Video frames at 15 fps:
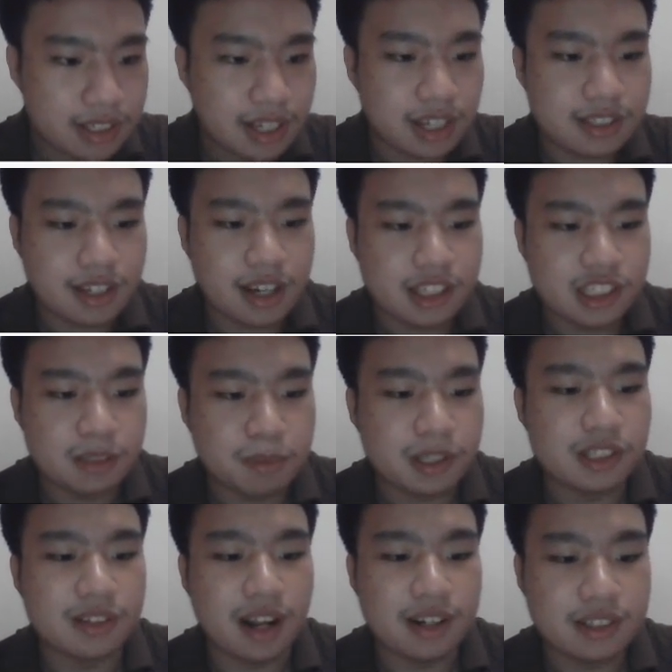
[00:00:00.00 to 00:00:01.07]
such as
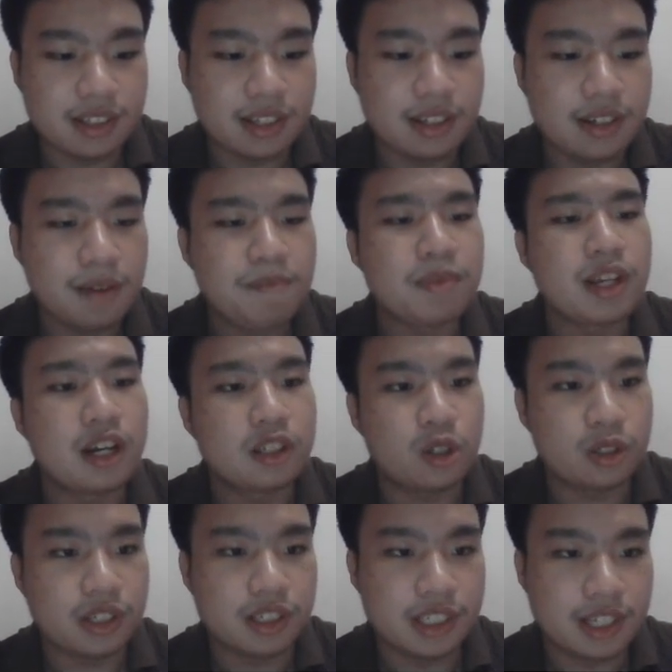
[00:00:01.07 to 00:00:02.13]
personality,
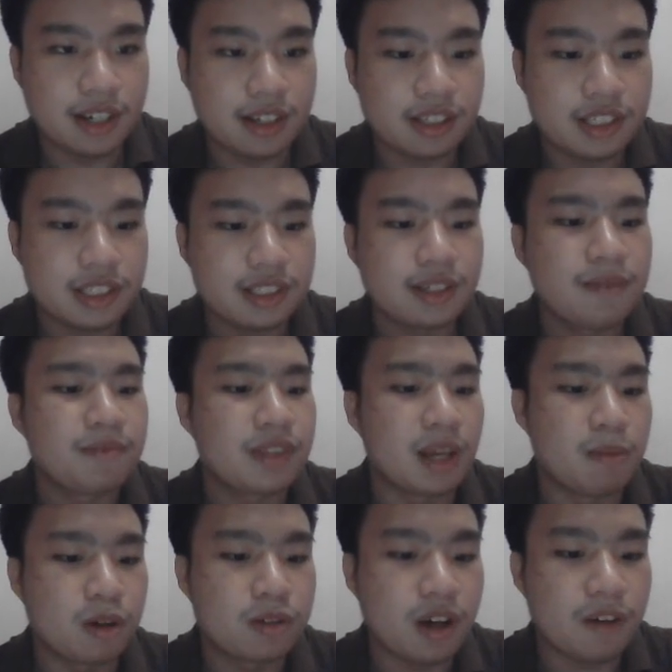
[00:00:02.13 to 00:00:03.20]
social skills,
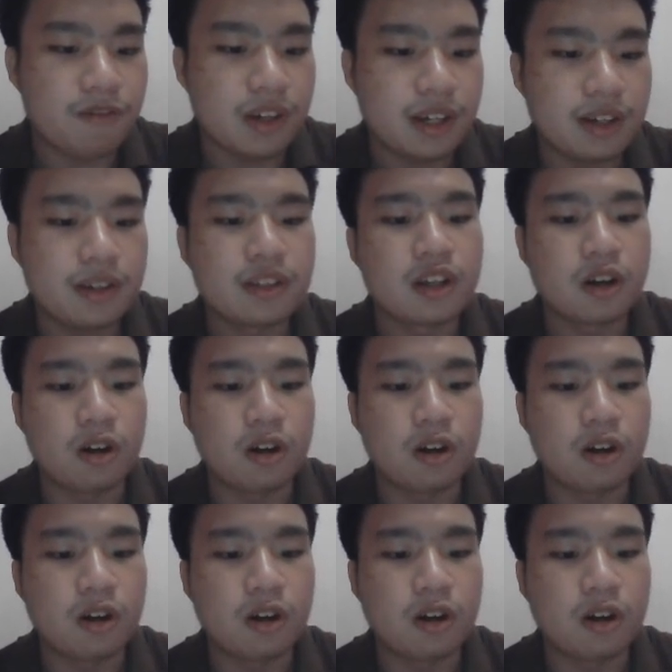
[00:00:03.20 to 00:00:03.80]
demographic,